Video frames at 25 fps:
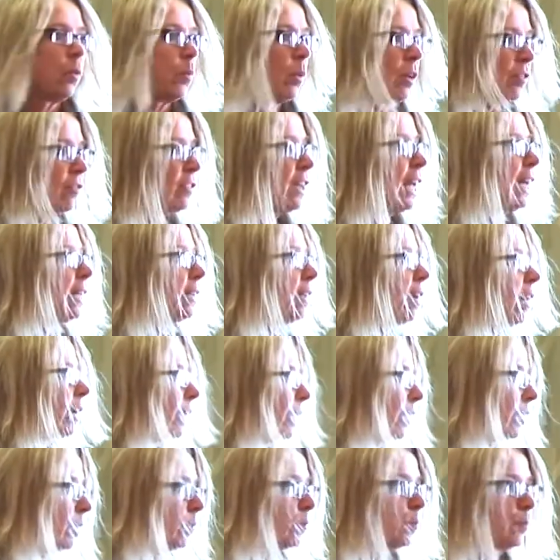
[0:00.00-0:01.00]
We're
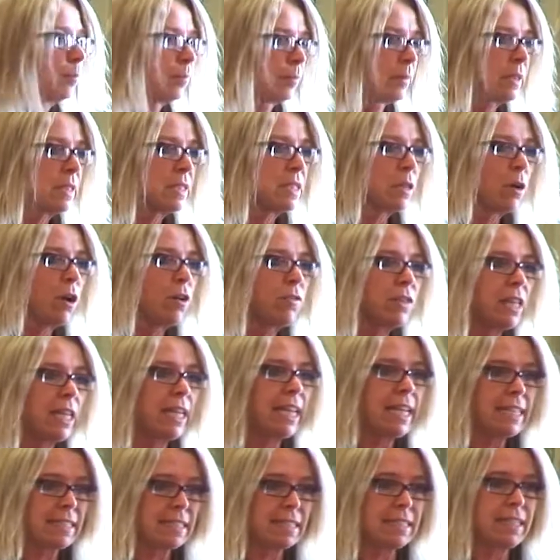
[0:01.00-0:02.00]
flatlining. So over the
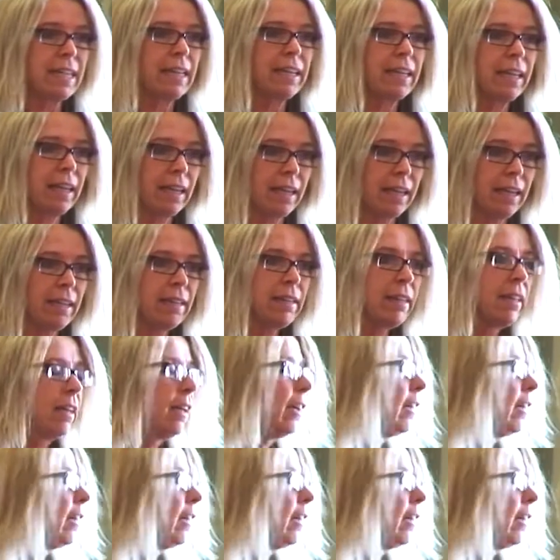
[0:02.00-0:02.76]
last decade,